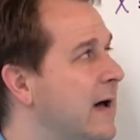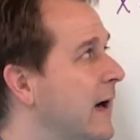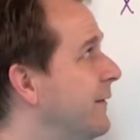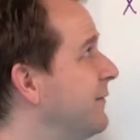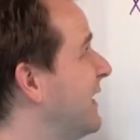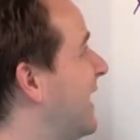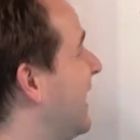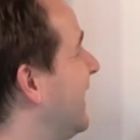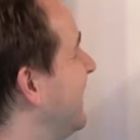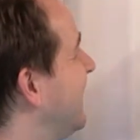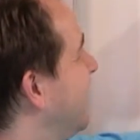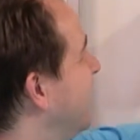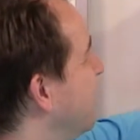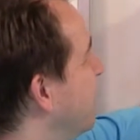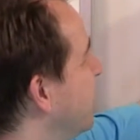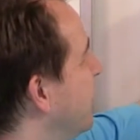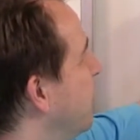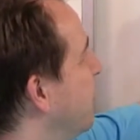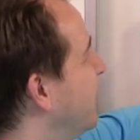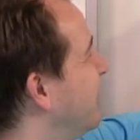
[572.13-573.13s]
I've kind of
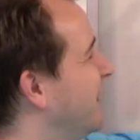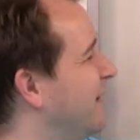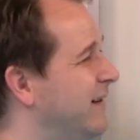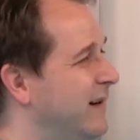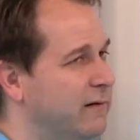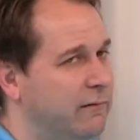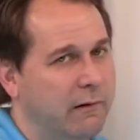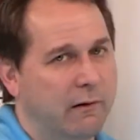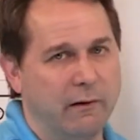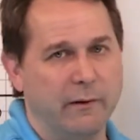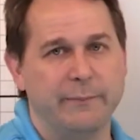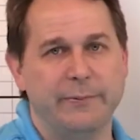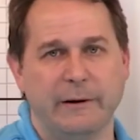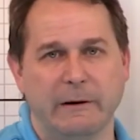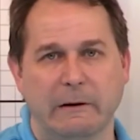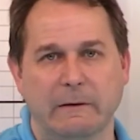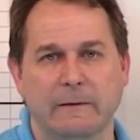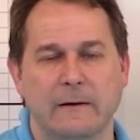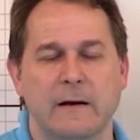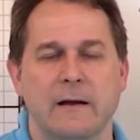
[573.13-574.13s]
killed it with the 0 up
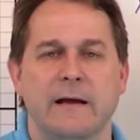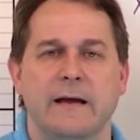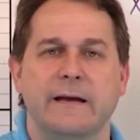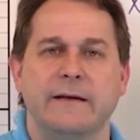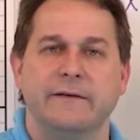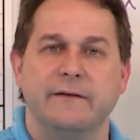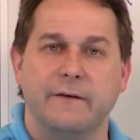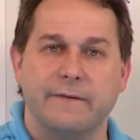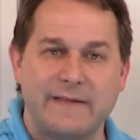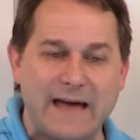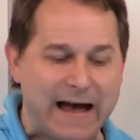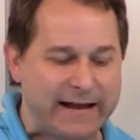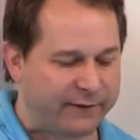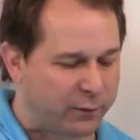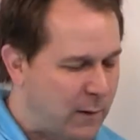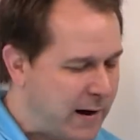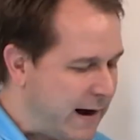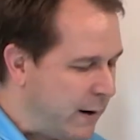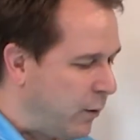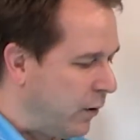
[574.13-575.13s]
here. So
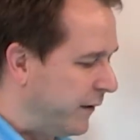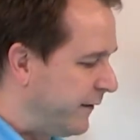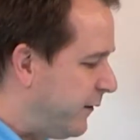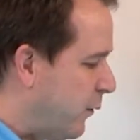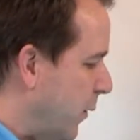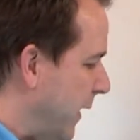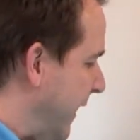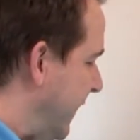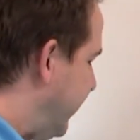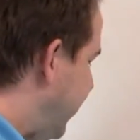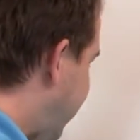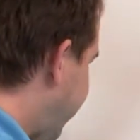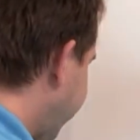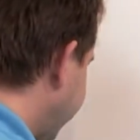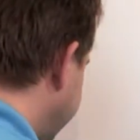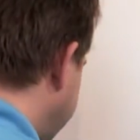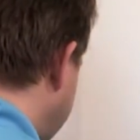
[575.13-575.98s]
that's why it works the way it does.